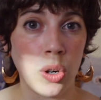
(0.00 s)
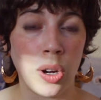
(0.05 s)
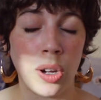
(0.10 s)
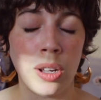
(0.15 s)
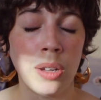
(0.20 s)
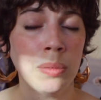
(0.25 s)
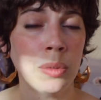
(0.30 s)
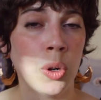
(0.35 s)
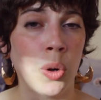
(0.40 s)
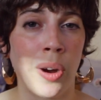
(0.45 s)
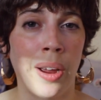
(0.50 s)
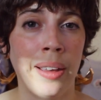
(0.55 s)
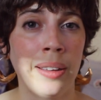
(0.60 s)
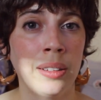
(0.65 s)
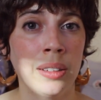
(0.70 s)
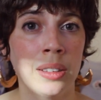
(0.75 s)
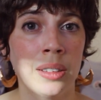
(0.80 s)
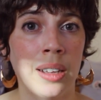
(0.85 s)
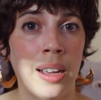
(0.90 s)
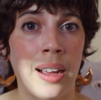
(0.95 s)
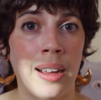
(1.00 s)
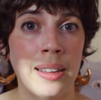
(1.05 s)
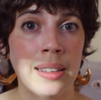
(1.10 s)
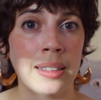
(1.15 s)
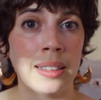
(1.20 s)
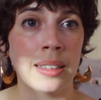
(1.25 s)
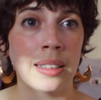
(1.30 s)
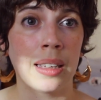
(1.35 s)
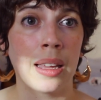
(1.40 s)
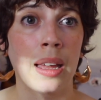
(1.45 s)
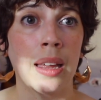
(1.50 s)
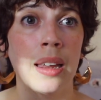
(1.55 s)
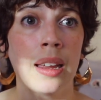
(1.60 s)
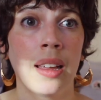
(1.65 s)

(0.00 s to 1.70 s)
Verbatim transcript: come crying to us